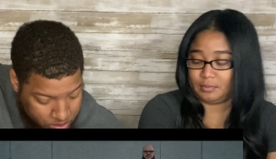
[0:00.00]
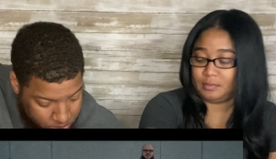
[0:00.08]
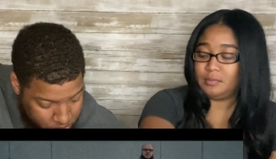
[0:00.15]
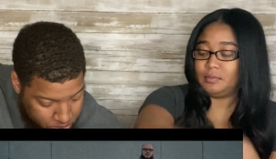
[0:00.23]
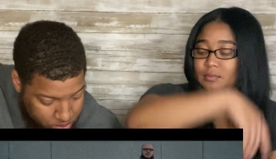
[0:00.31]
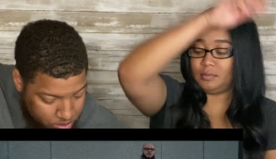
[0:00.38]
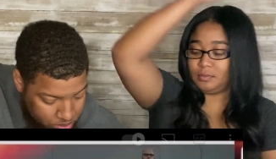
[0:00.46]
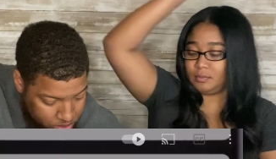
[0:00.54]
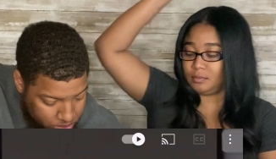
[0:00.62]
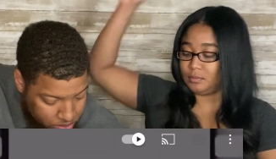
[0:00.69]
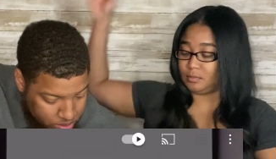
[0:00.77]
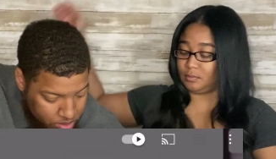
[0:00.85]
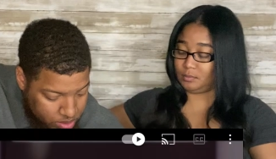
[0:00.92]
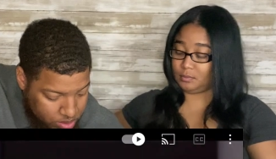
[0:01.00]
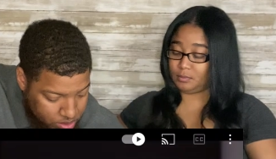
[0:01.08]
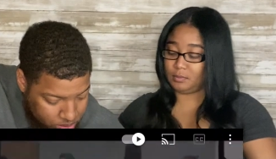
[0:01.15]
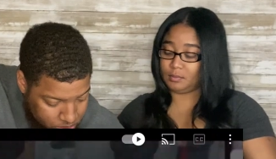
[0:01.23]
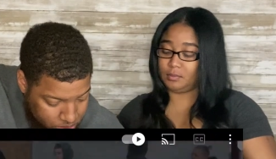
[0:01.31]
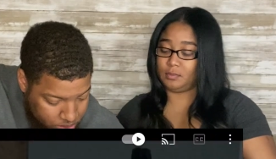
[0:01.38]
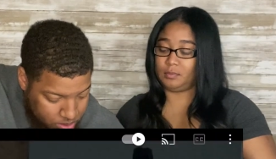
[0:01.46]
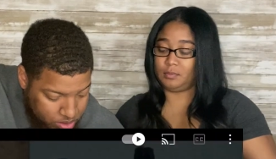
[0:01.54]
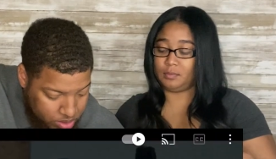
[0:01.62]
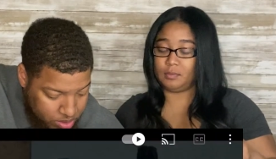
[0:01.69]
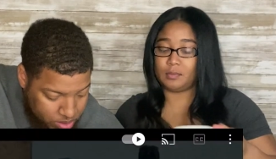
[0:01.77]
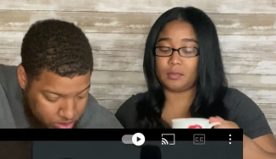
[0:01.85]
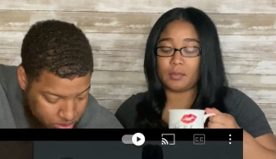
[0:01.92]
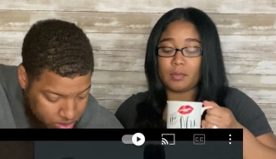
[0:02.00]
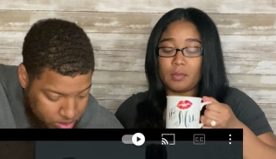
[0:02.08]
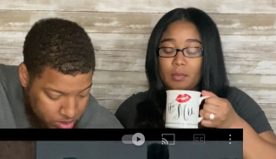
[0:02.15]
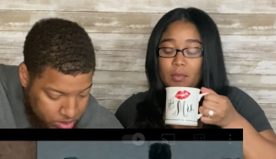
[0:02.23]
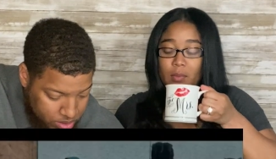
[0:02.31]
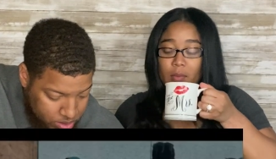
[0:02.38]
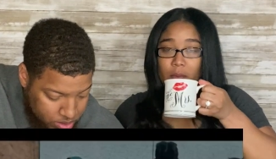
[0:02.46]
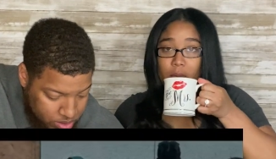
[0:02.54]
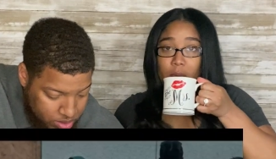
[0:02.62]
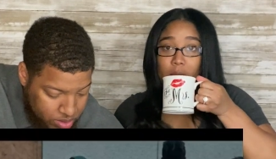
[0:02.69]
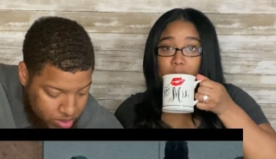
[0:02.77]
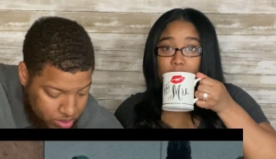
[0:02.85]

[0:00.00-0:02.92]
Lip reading: (no one is talking)